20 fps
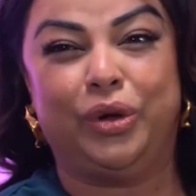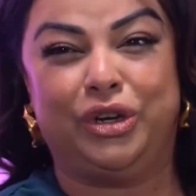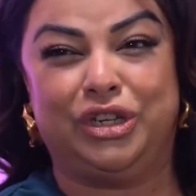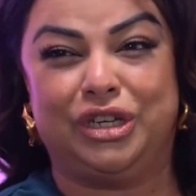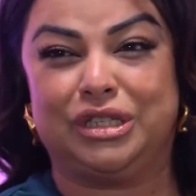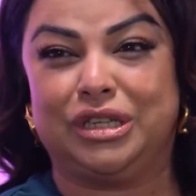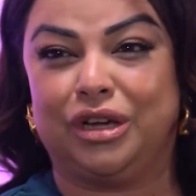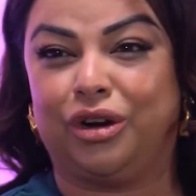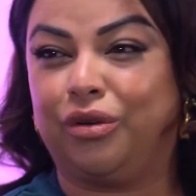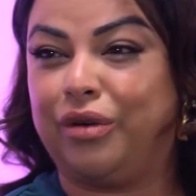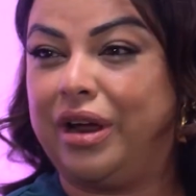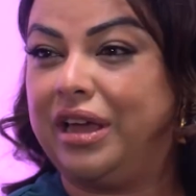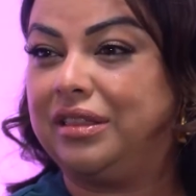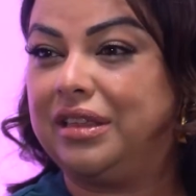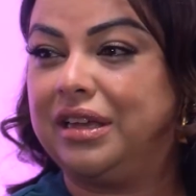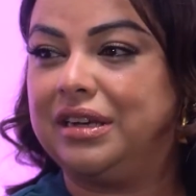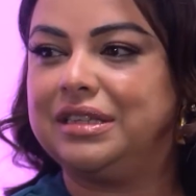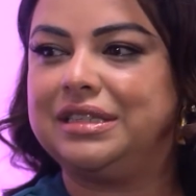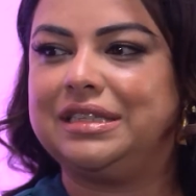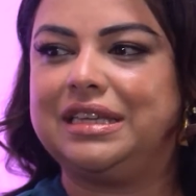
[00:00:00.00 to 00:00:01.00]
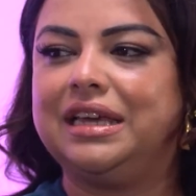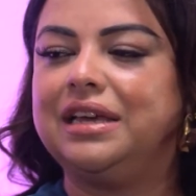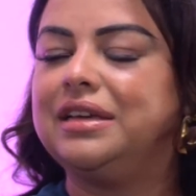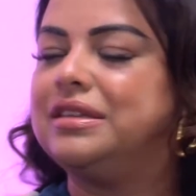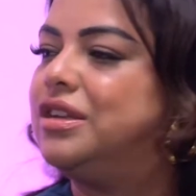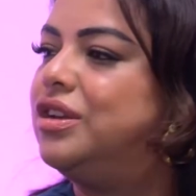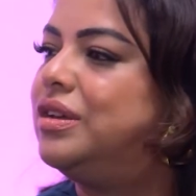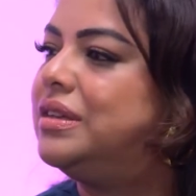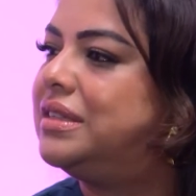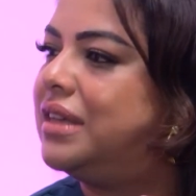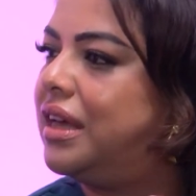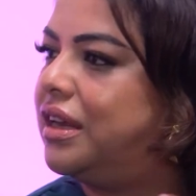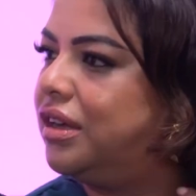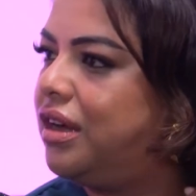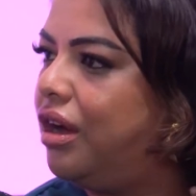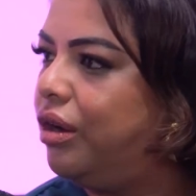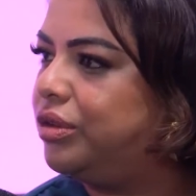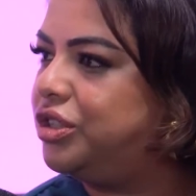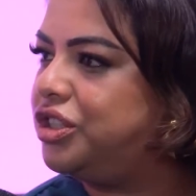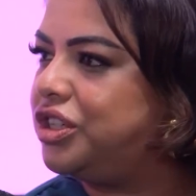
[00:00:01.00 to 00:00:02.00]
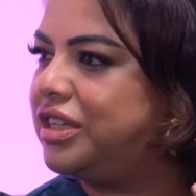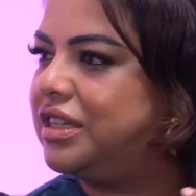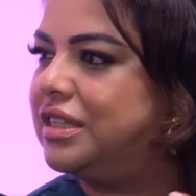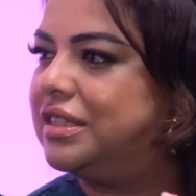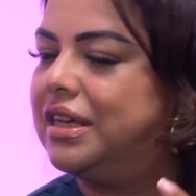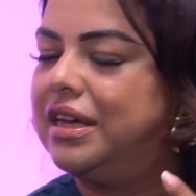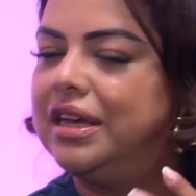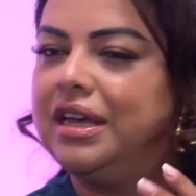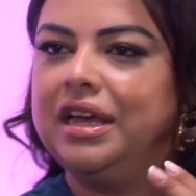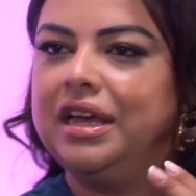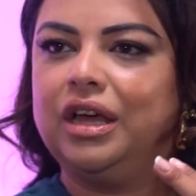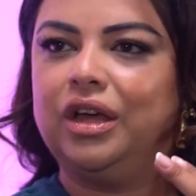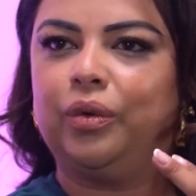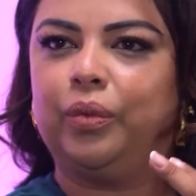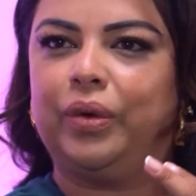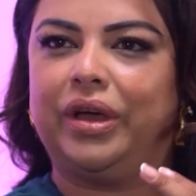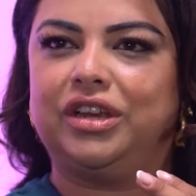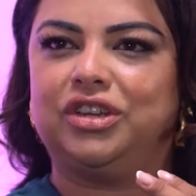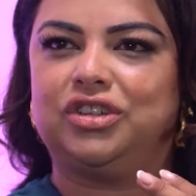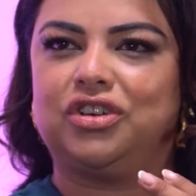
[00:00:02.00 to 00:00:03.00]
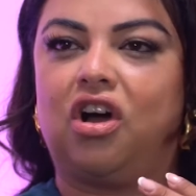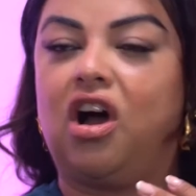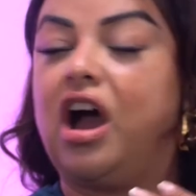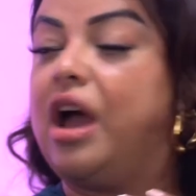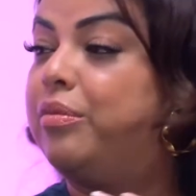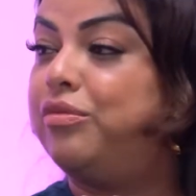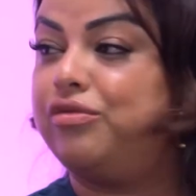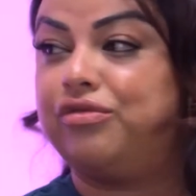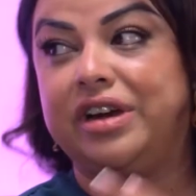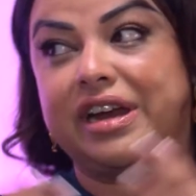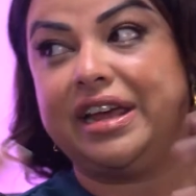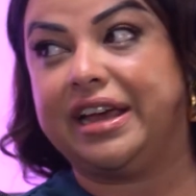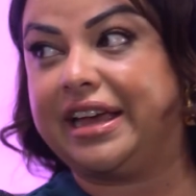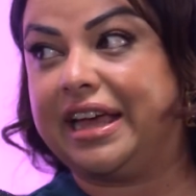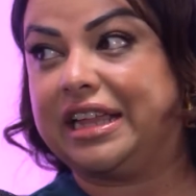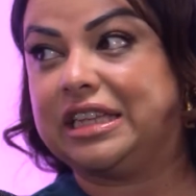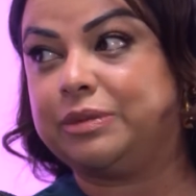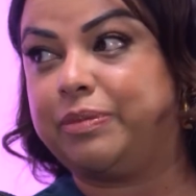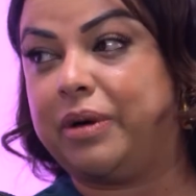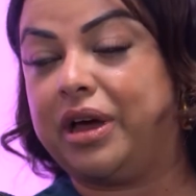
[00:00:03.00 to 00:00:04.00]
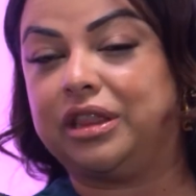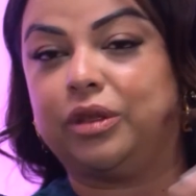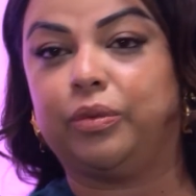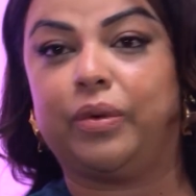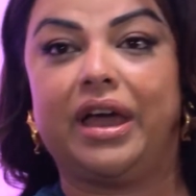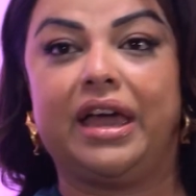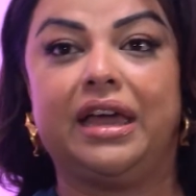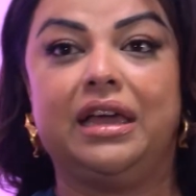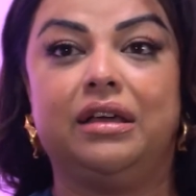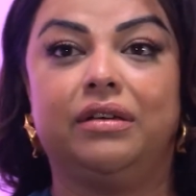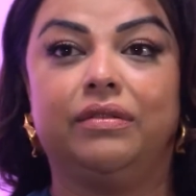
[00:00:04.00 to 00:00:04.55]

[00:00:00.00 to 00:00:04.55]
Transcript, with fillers: Which is a great thing to see because, you know, certain cultures, which I'm really against, by the way.